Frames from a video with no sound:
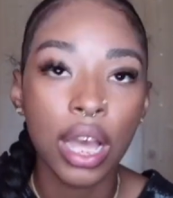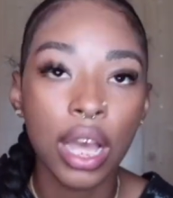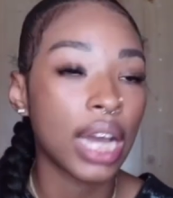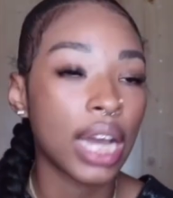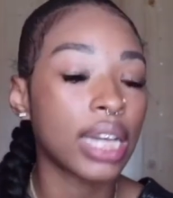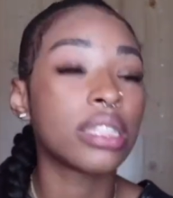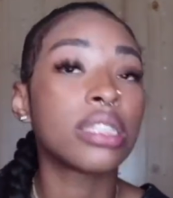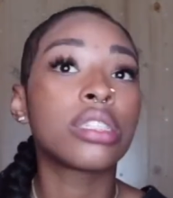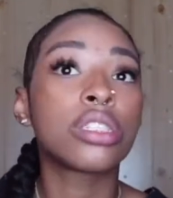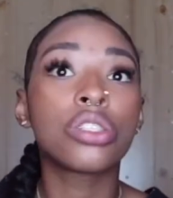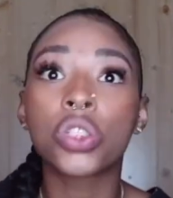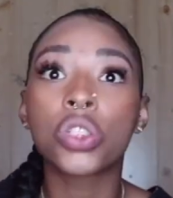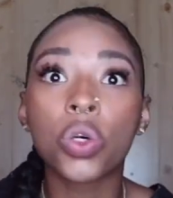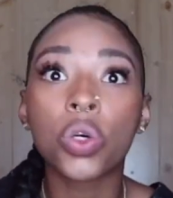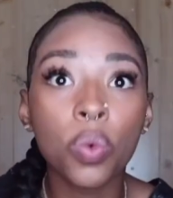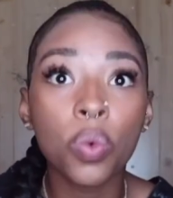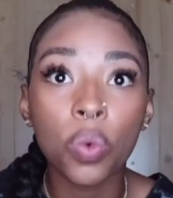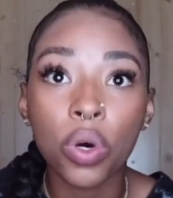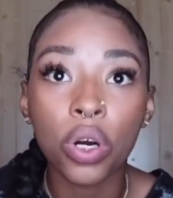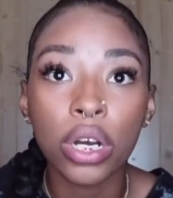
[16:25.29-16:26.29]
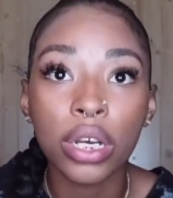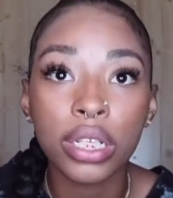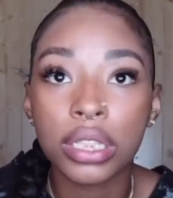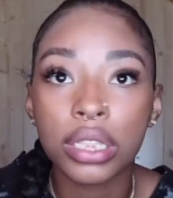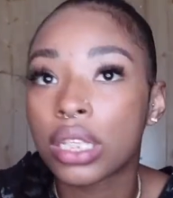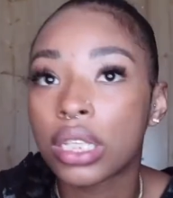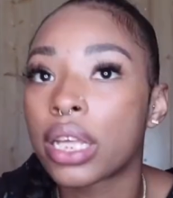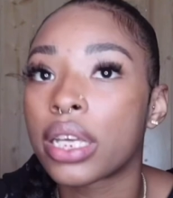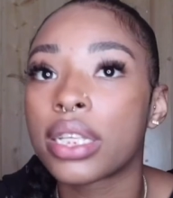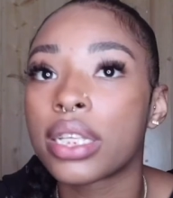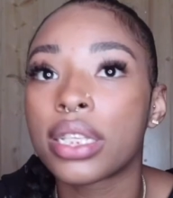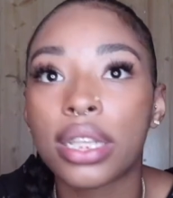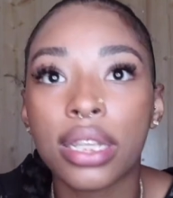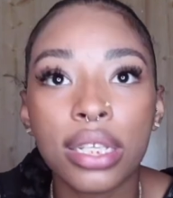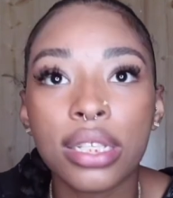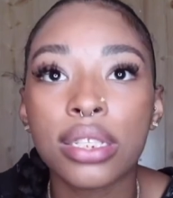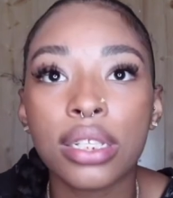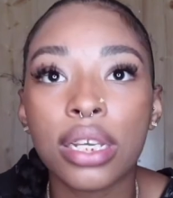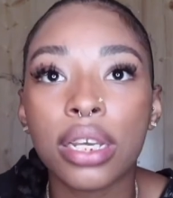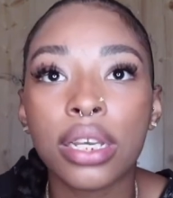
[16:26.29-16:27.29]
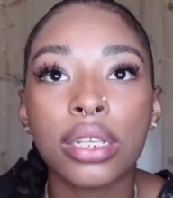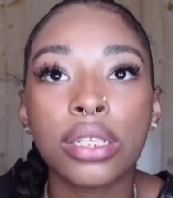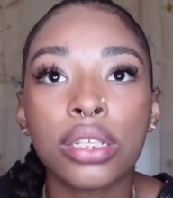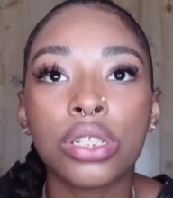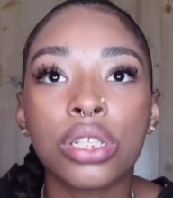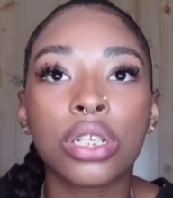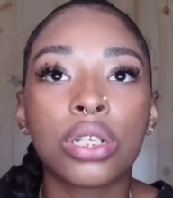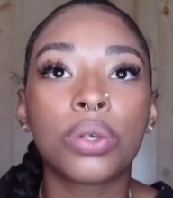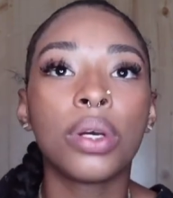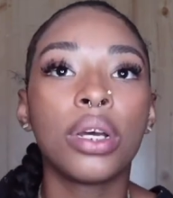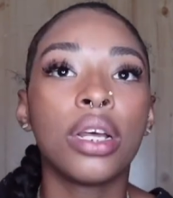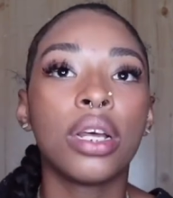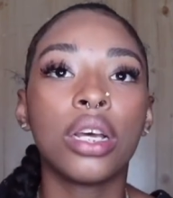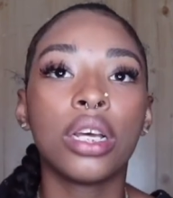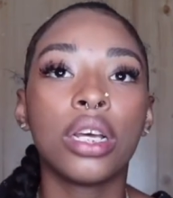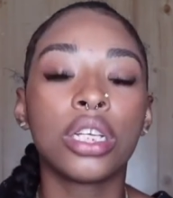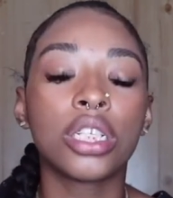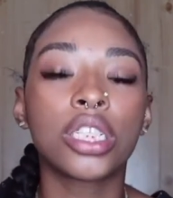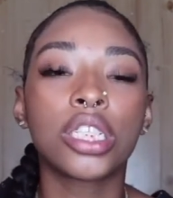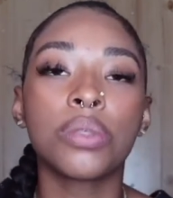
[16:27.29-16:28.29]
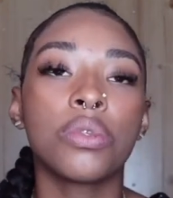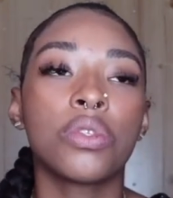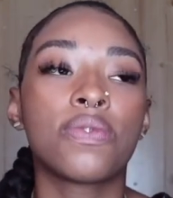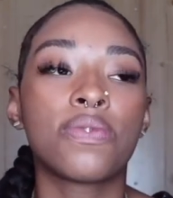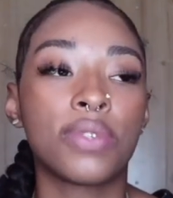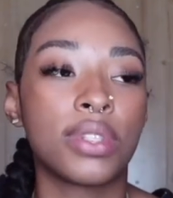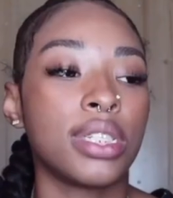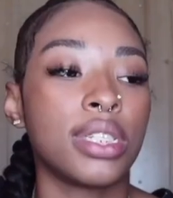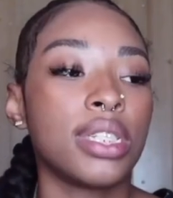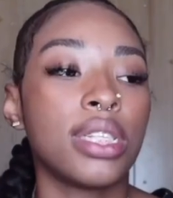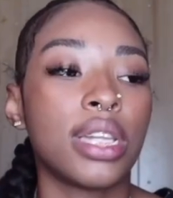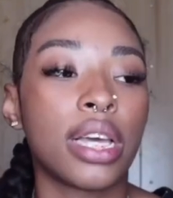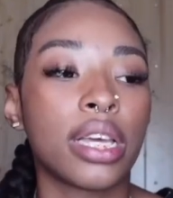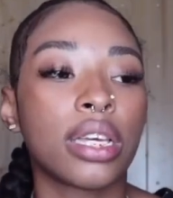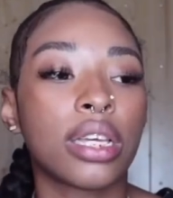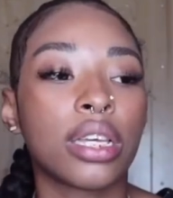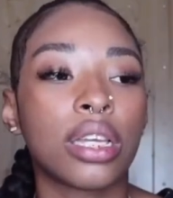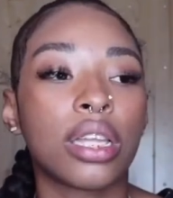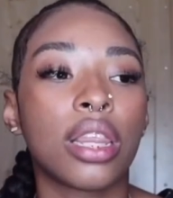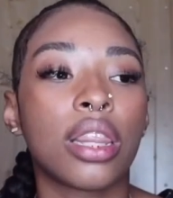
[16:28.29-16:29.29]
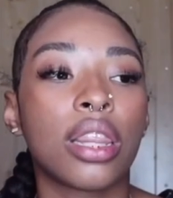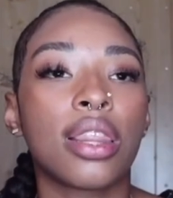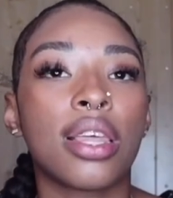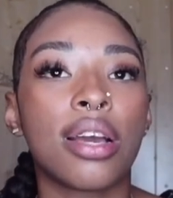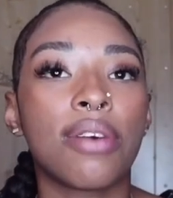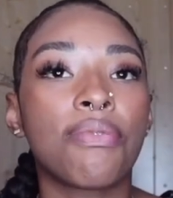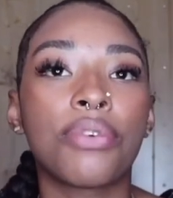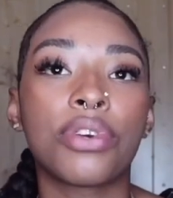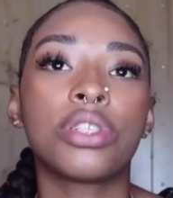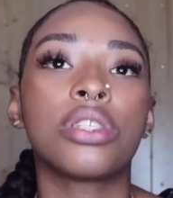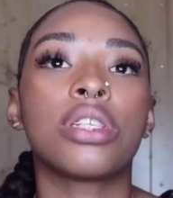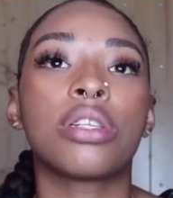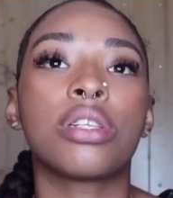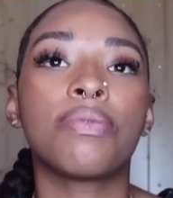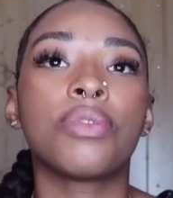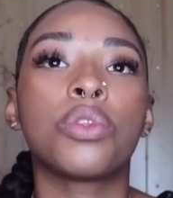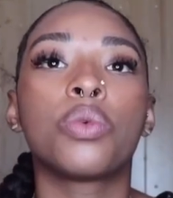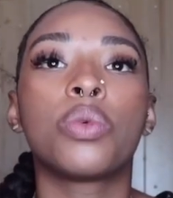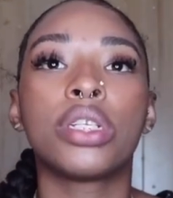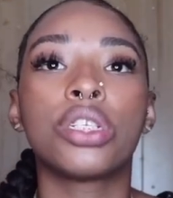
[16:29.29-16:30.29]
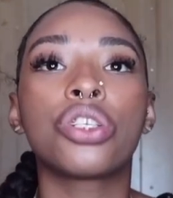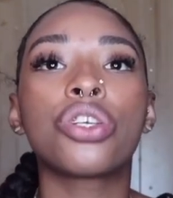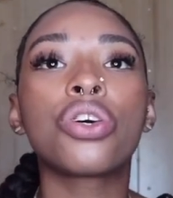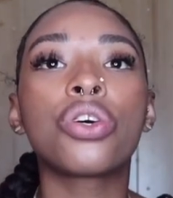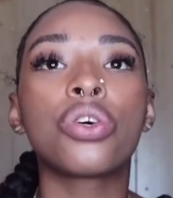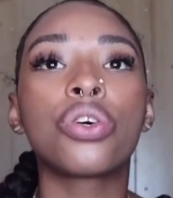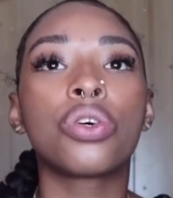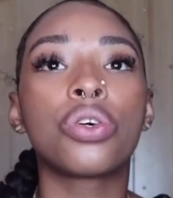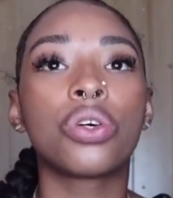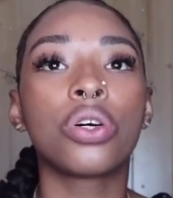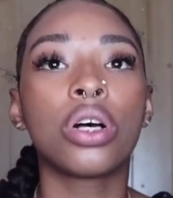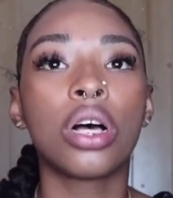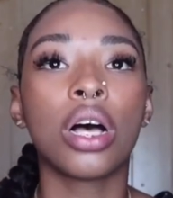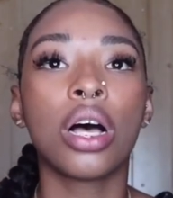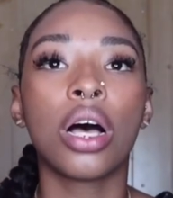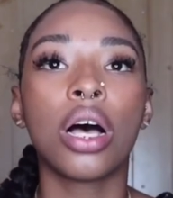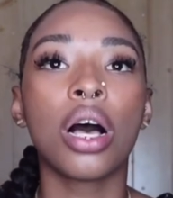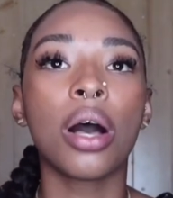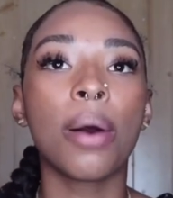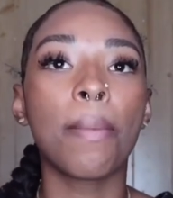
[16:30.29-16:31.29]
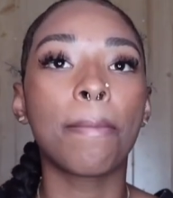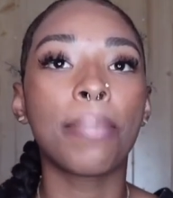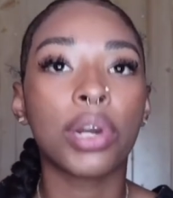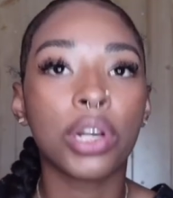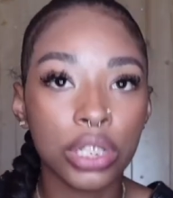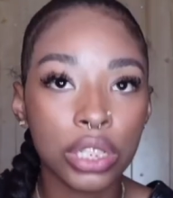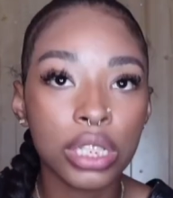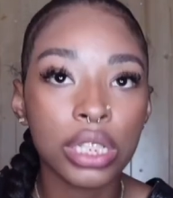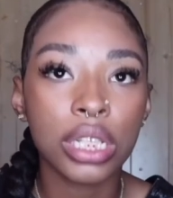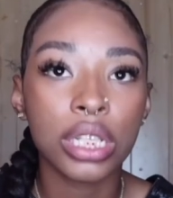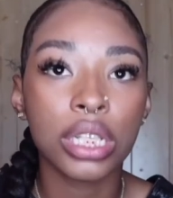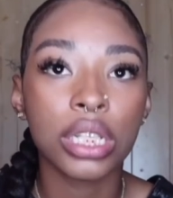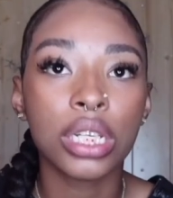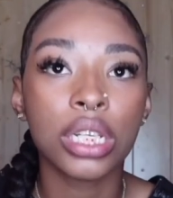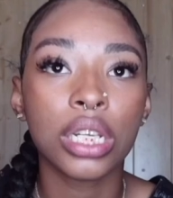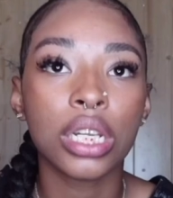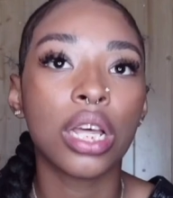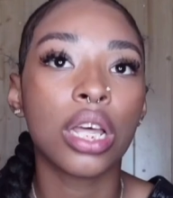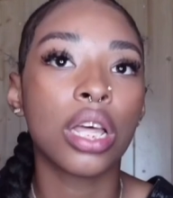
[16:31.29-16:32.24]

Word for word: I still want to like this day so she was really like that first influential person